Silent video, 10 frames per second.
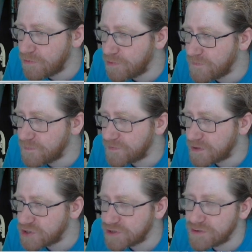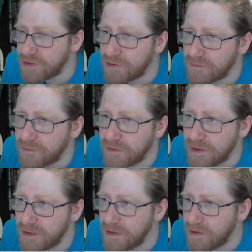overproduction of
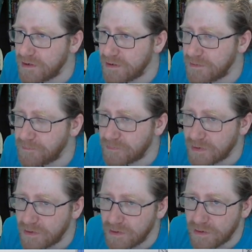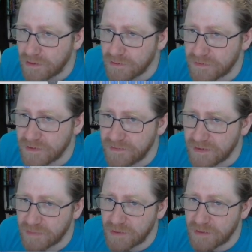the heating
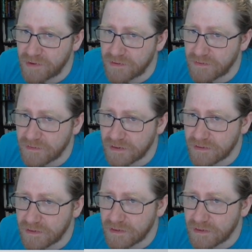apparatus, and